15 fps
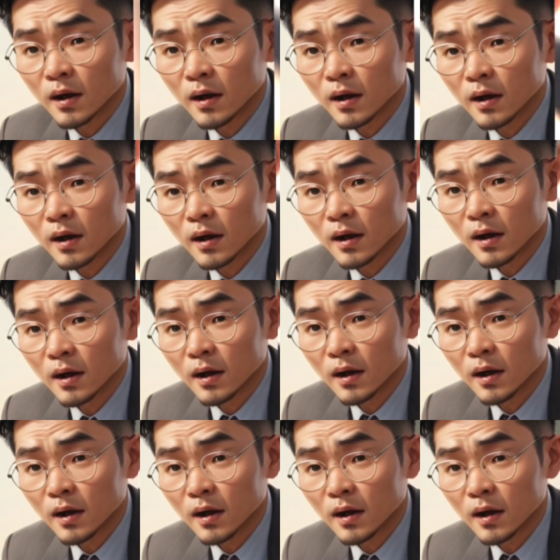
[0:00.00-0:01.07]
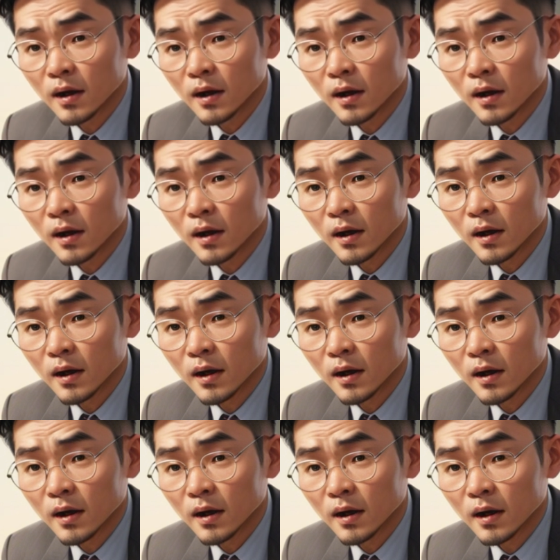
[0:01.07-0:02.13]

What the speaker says: Nothing is said.